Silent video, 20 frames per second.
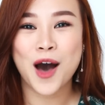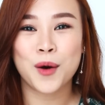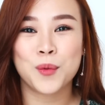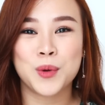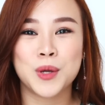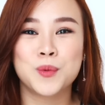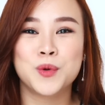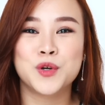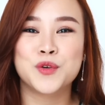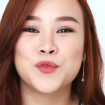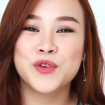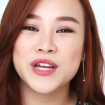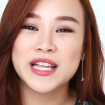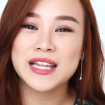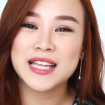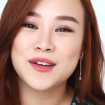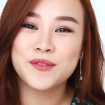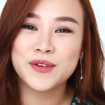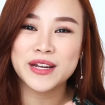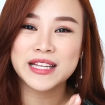We would
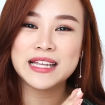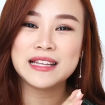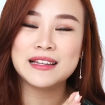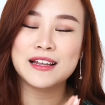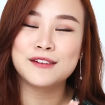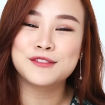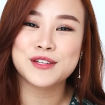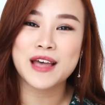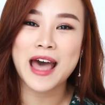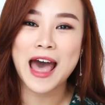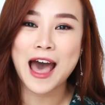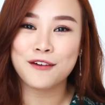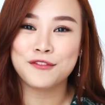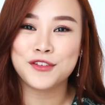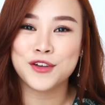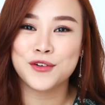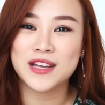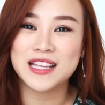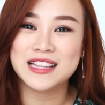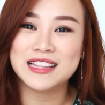really love to have
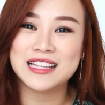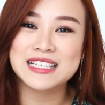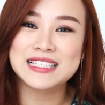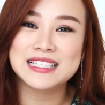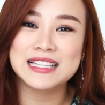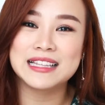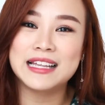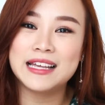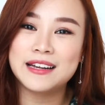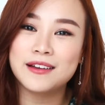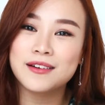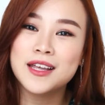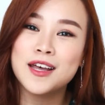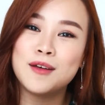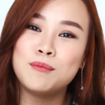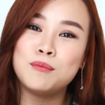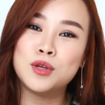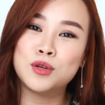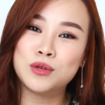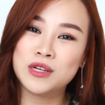you in this little
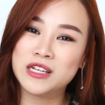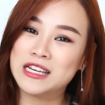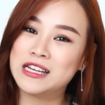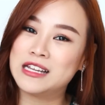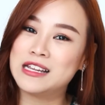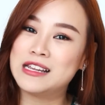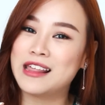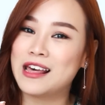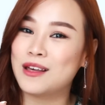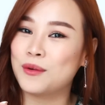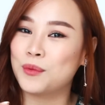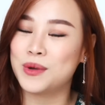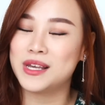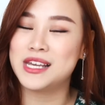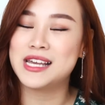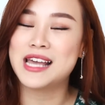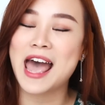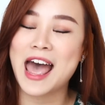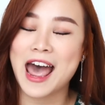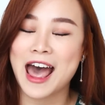community that
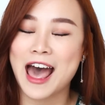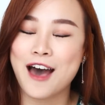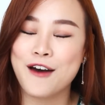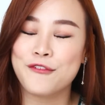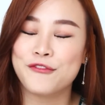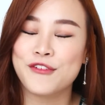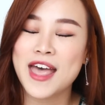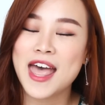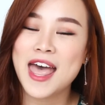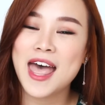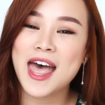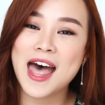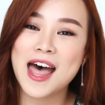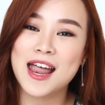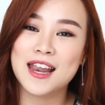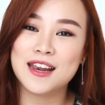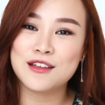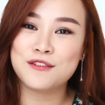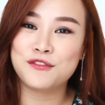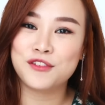we have.
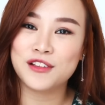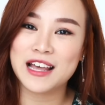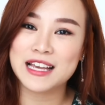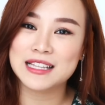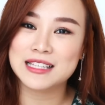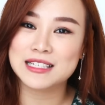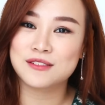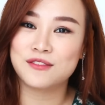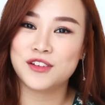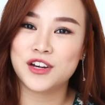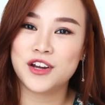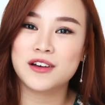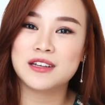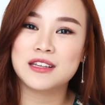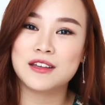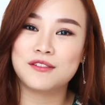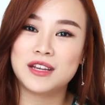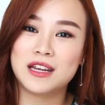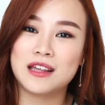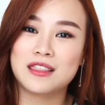And if you like this video,
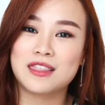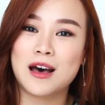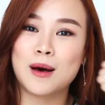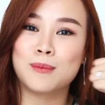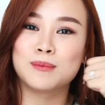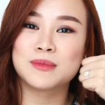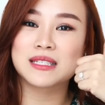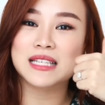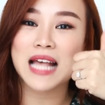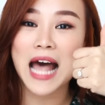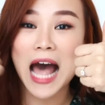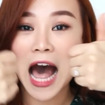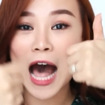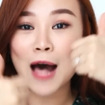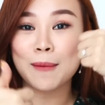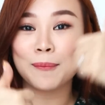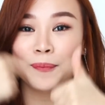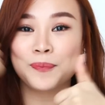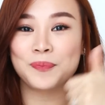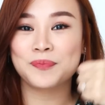give it a thumbs
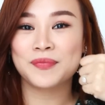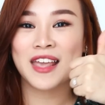up.